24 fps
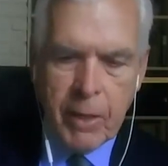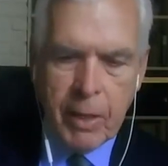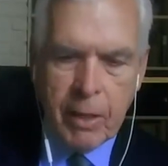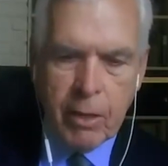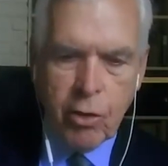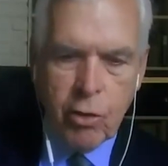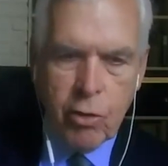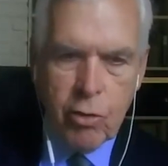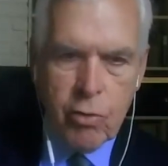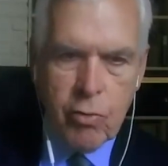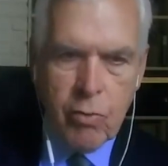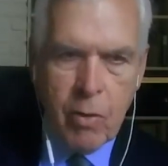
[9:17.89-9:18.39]

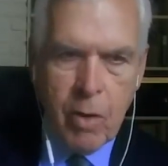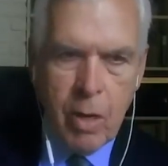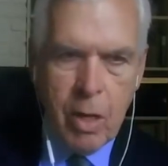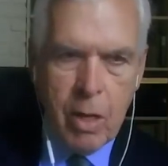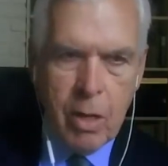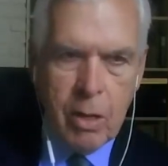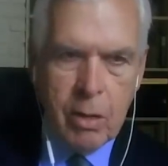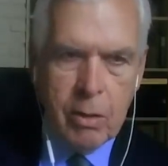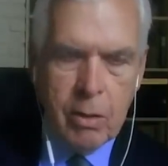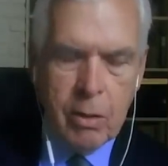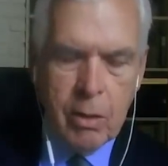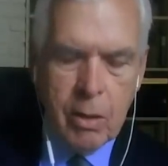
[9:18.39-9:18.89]

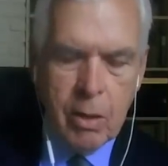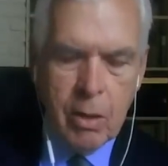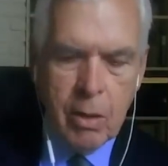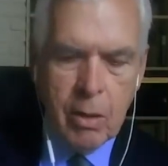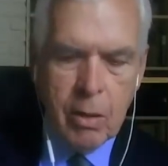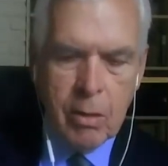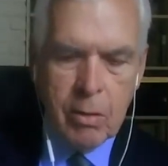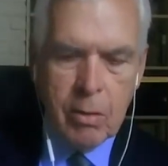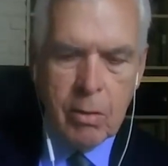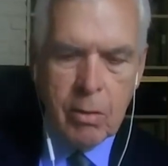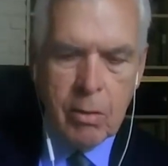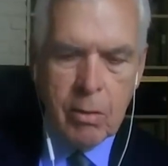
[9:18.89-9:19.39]
constrain
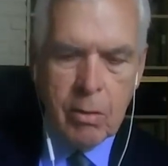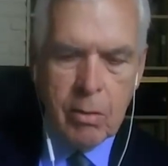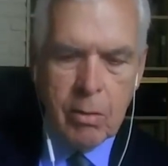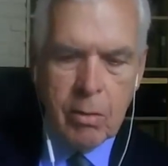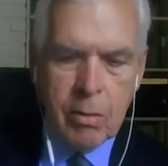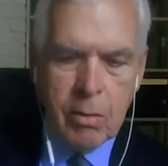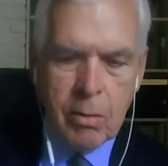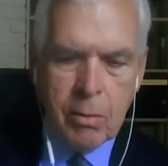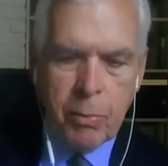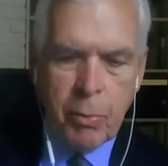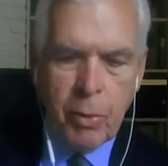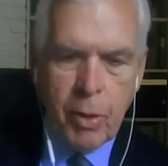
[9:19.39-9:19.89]

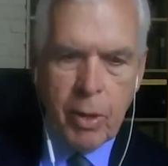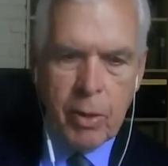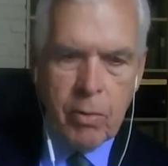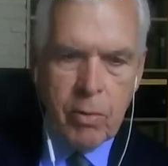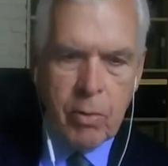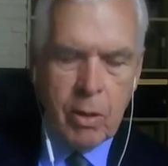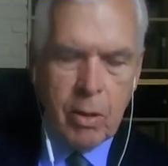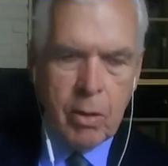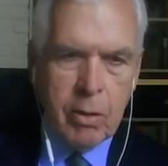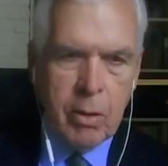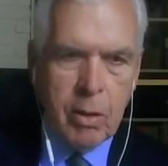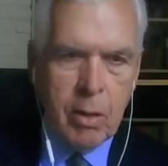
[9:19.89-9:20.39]
the
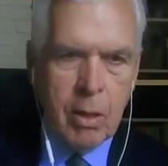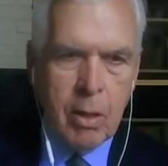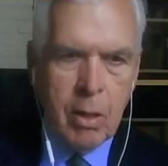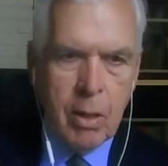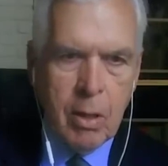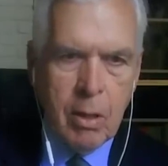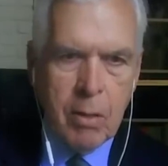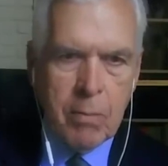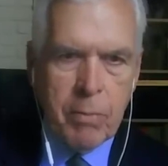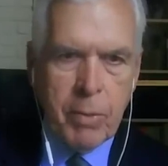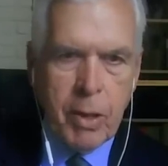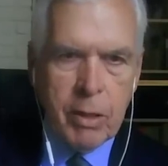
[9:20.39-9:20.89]
president,
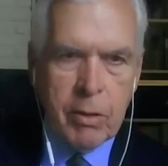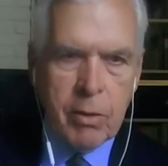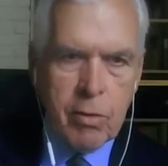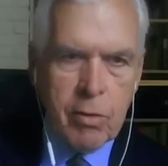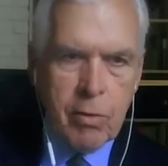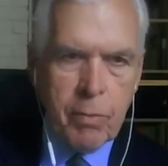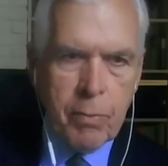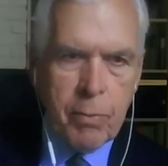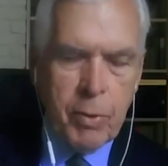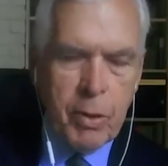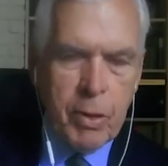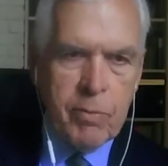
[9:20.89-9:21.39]
but the
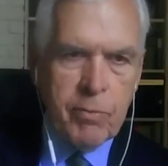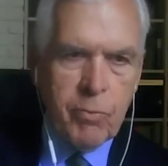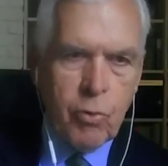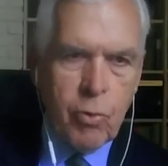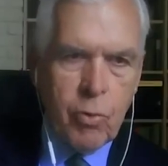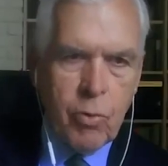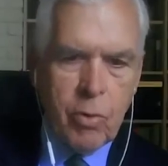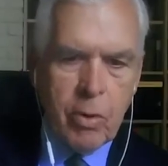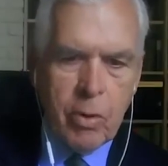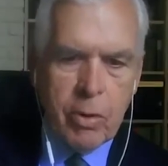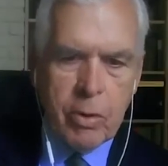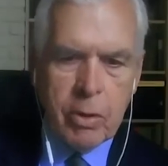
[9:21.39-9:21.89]
Supreme
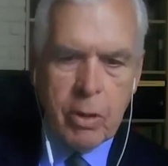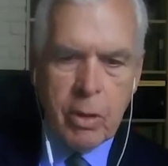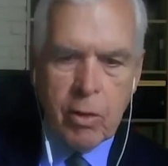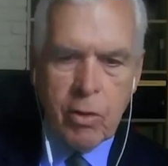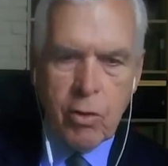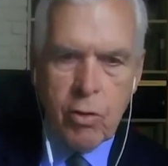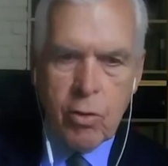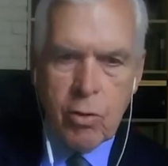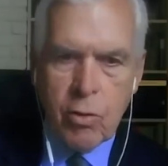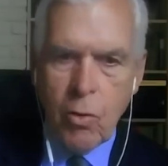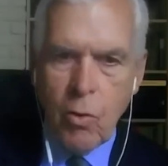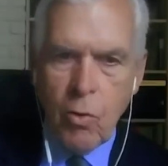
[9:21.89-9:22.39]
Court in
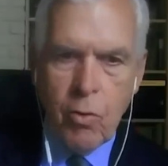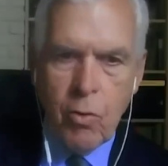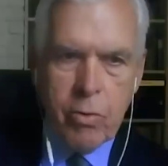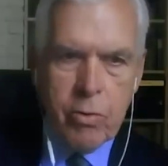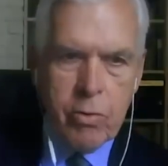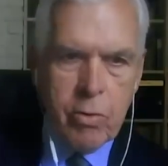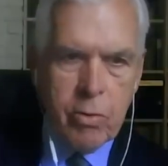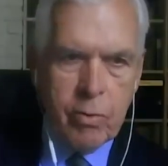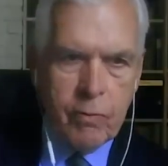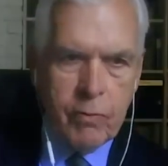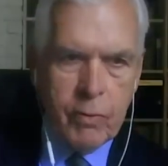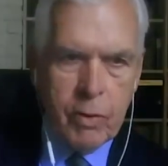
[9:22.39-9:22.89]

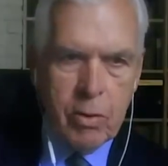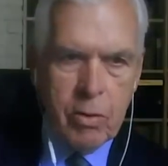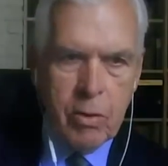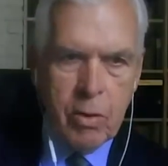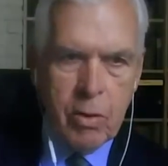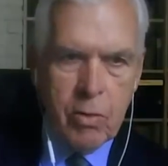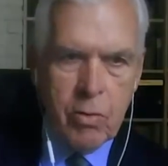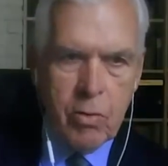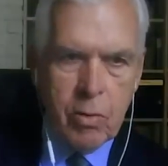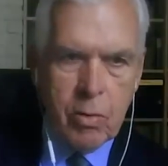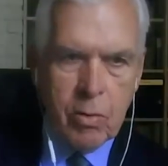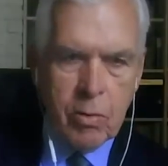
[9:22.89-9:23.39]
scores of
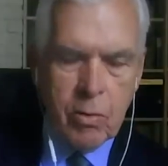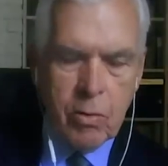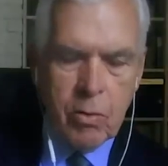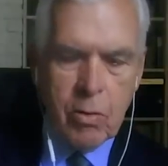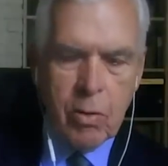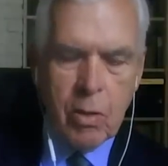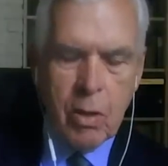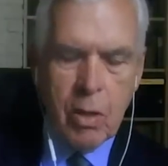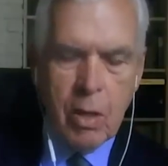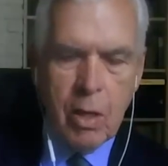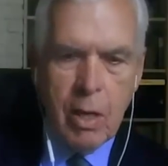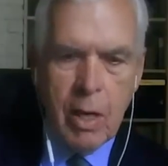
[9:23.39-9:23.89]

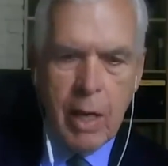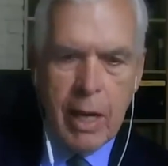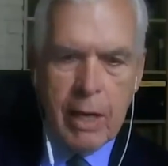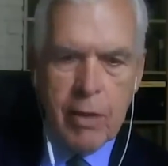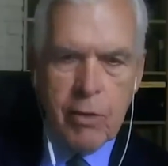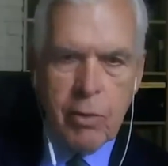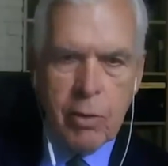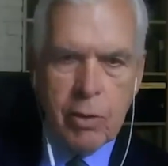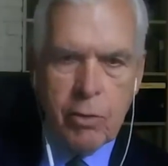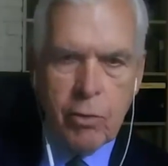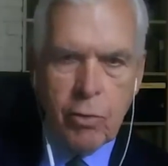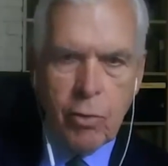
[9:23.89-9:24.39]
decisions
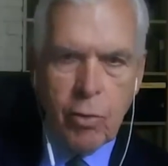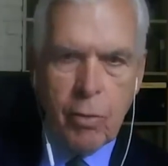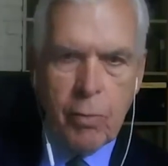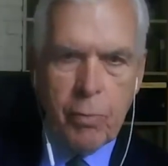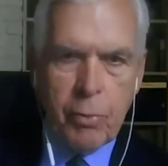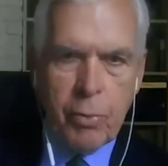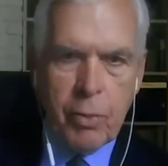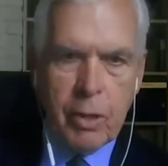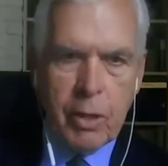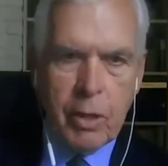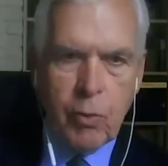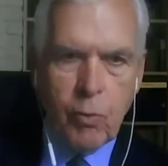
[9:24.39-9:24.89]
has
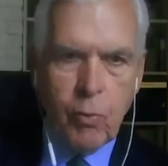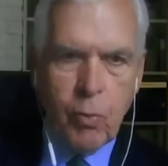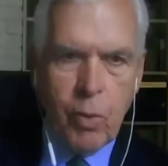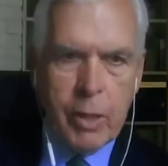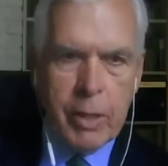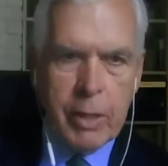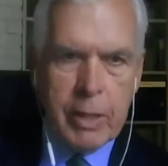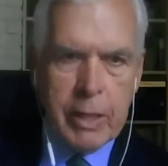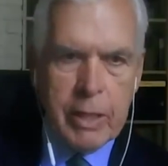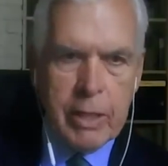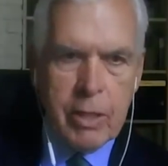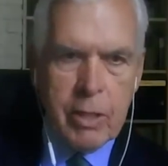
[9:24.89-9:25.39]
interpreted
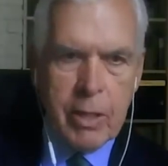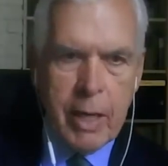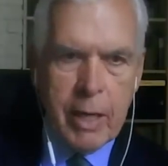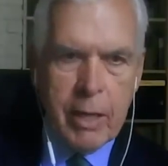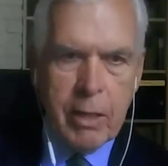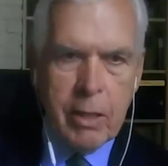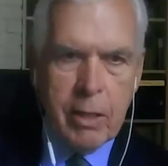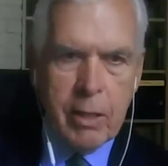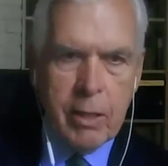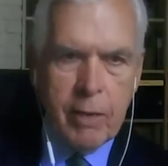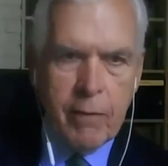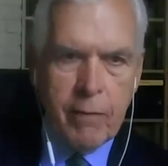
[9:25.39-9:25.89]
what
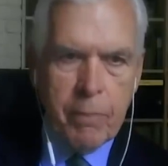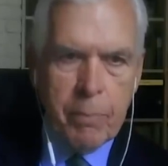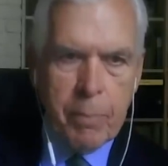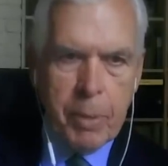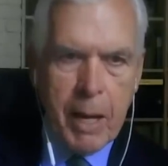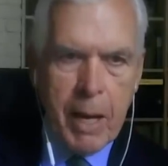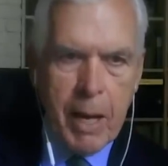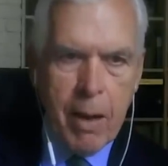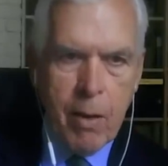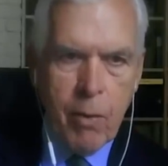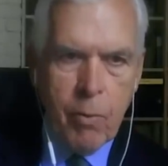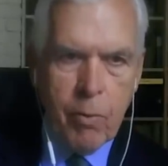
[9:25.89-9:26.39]
executive
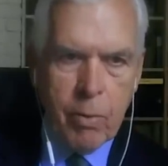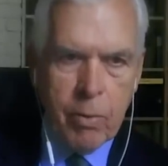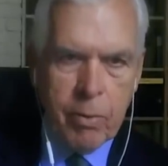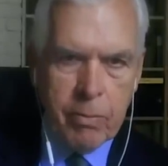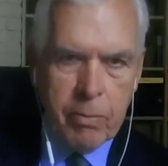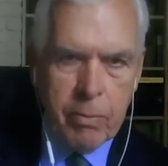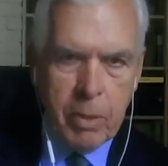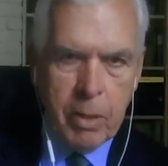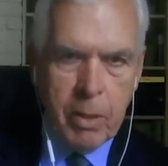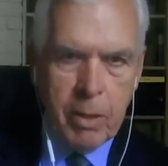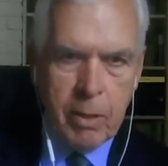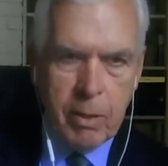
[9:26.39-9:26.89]
power
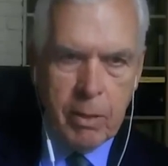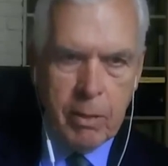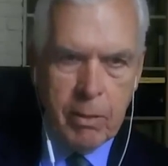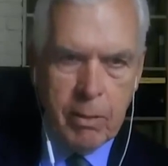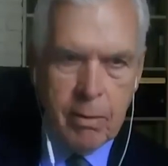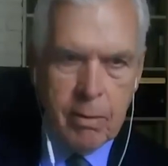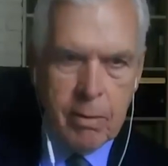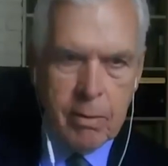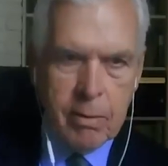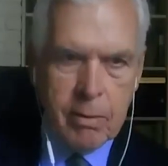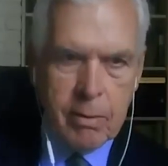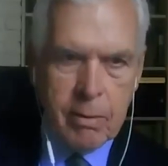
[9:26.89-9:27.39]

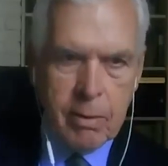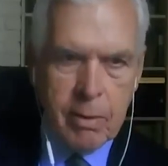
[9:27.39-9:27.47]
means.